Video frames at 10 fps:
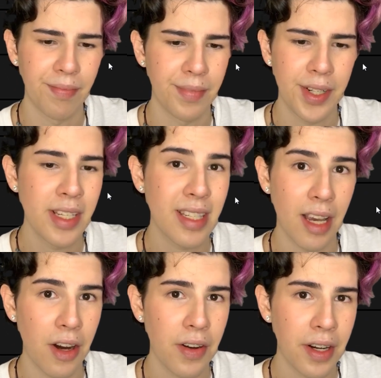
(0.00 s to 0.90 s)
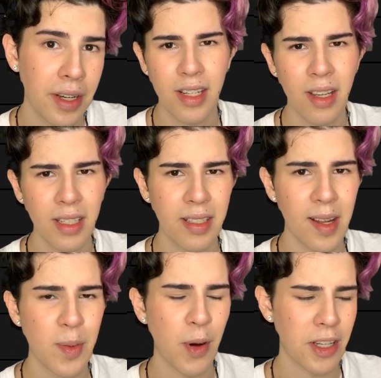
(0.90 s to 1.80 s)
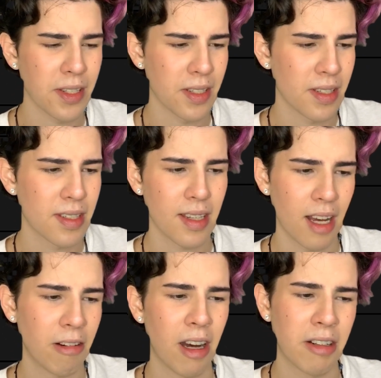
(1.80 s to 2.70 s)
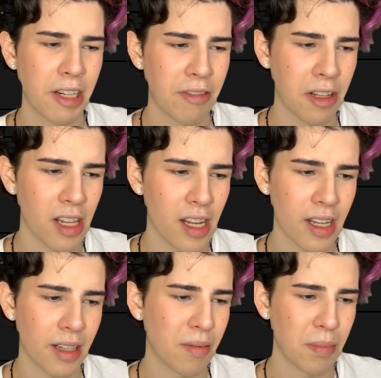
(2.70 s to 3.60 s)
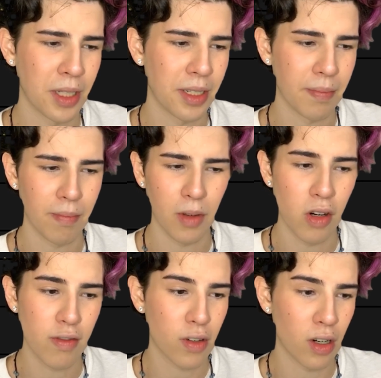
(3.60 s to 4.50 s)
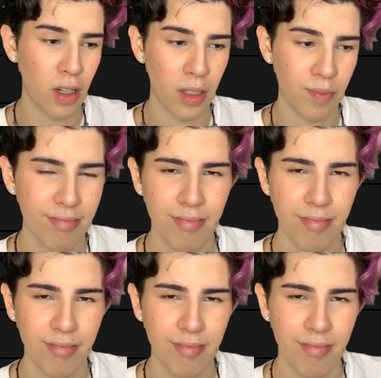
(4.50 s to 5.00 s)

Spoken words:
She's scary. She's got stage presence. I would give her that. But overall,